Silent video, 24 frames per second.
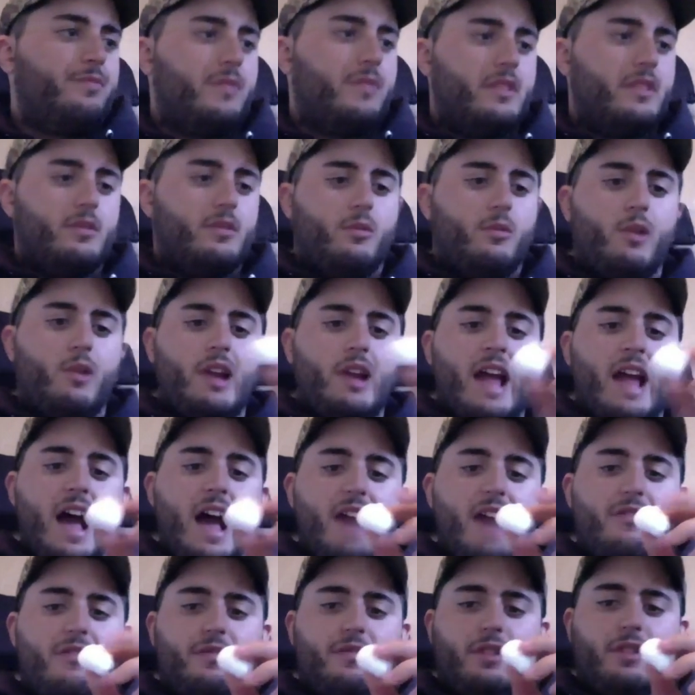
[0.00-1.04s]
one
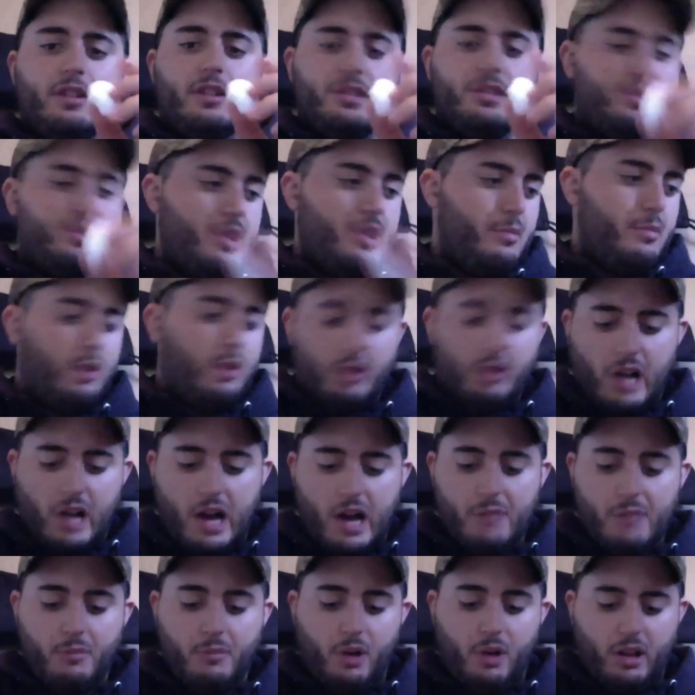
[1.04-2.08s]
half of a jumbo
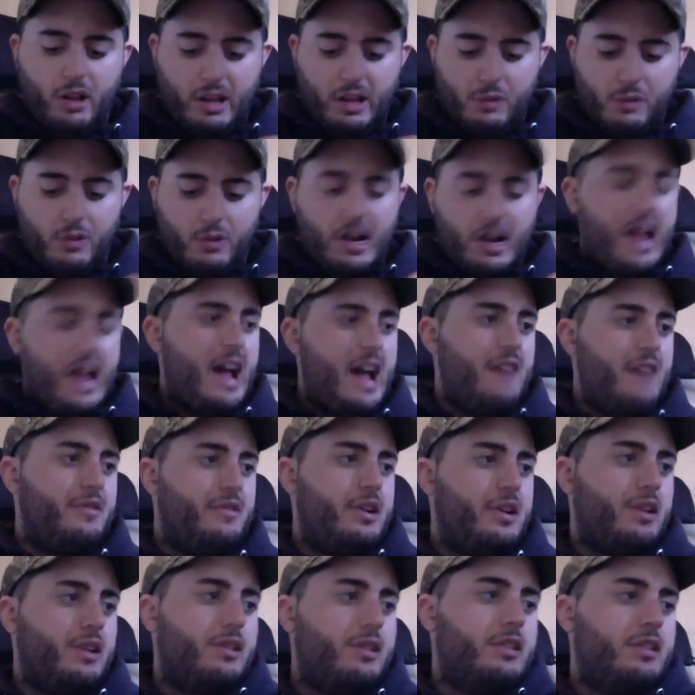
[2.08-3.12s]
cotton ball like what I have
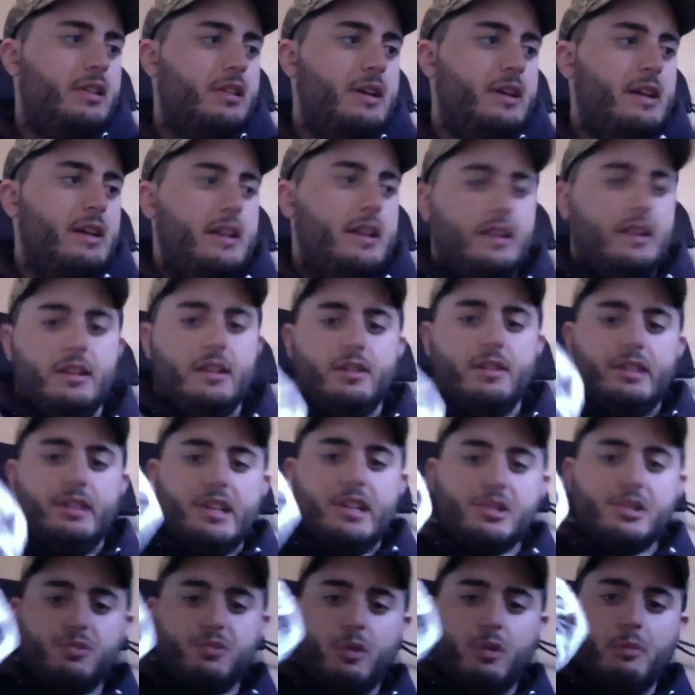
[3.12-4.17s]
here.
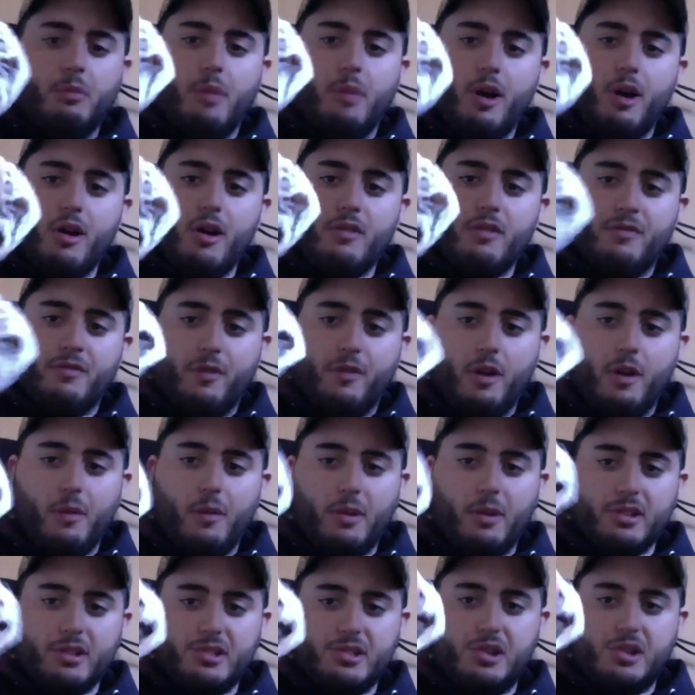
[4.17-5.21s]
This will burn for
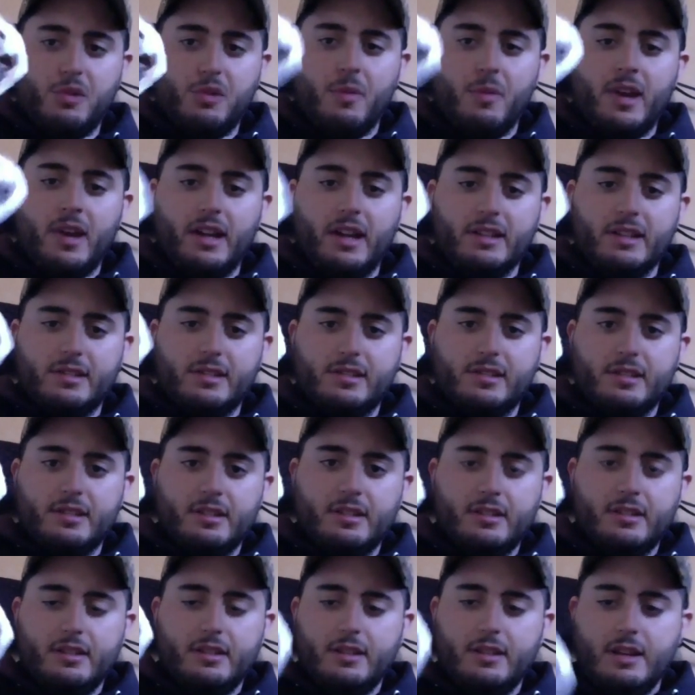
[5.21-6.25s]
almost 2 minutes.
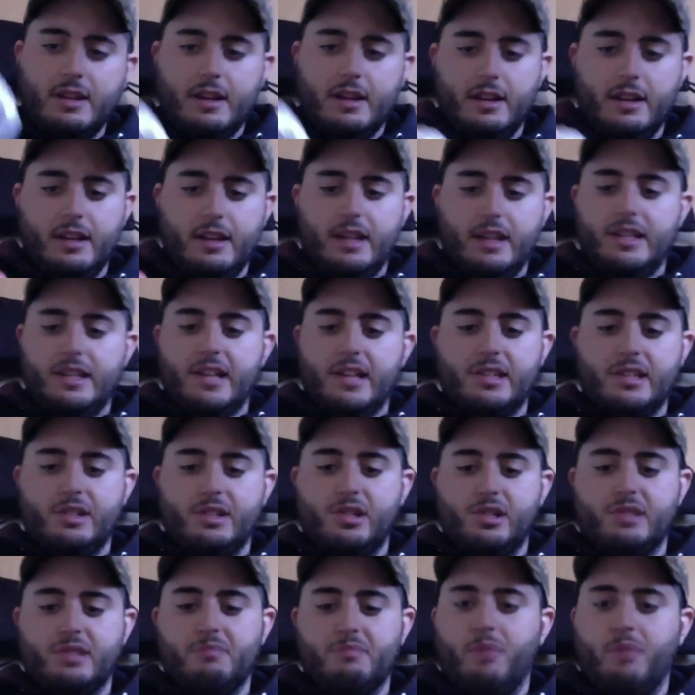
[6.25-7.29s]
It doesn't
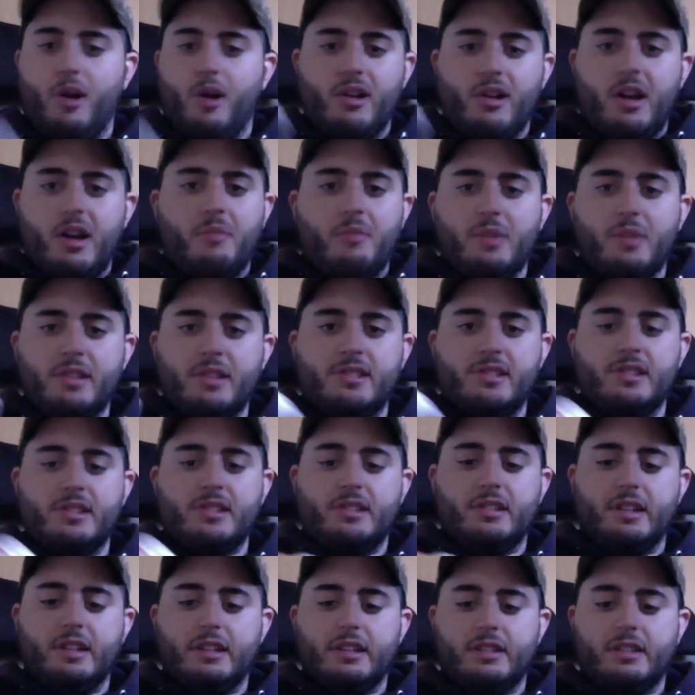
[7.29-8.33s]
just burn up
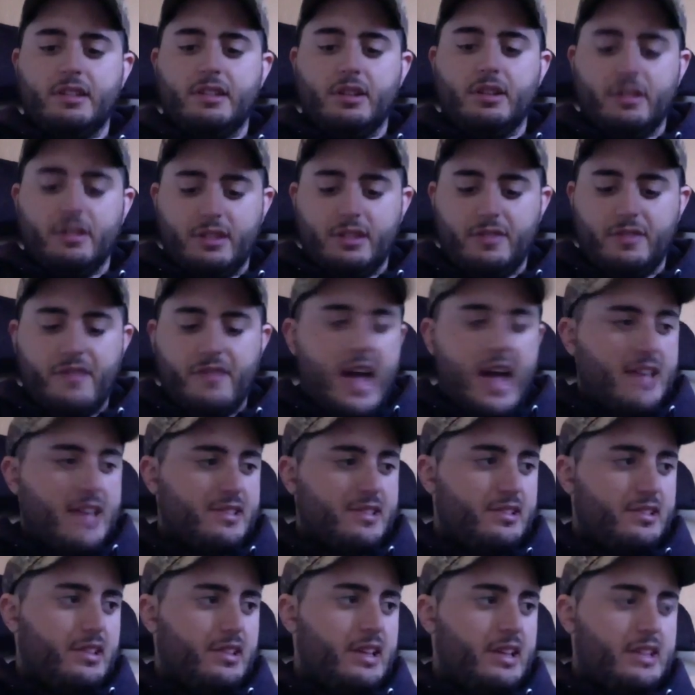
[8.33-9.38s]
instantly. The
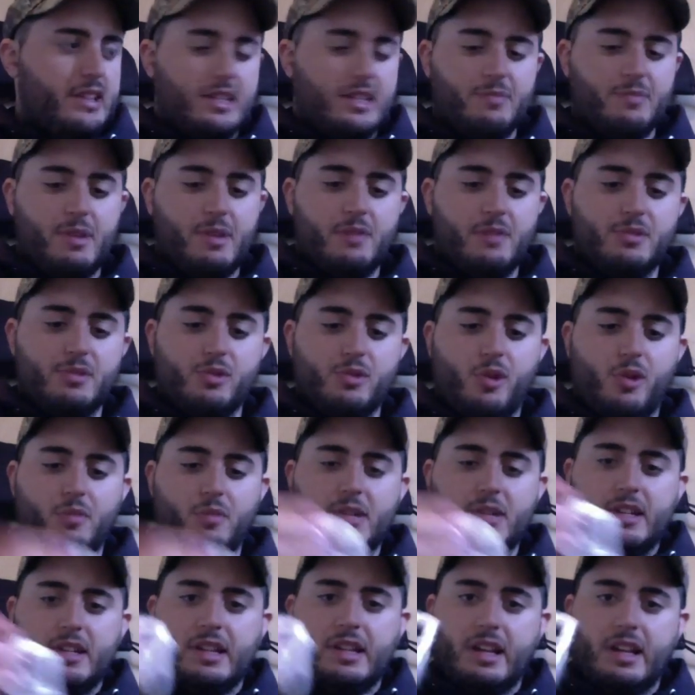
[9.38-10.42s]
Vaseline that's been absorbed
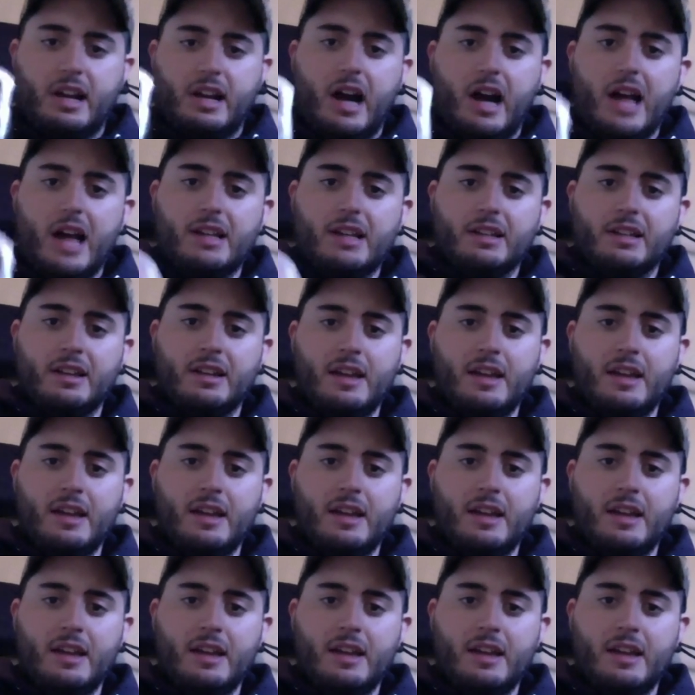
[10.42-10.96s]
into the cotton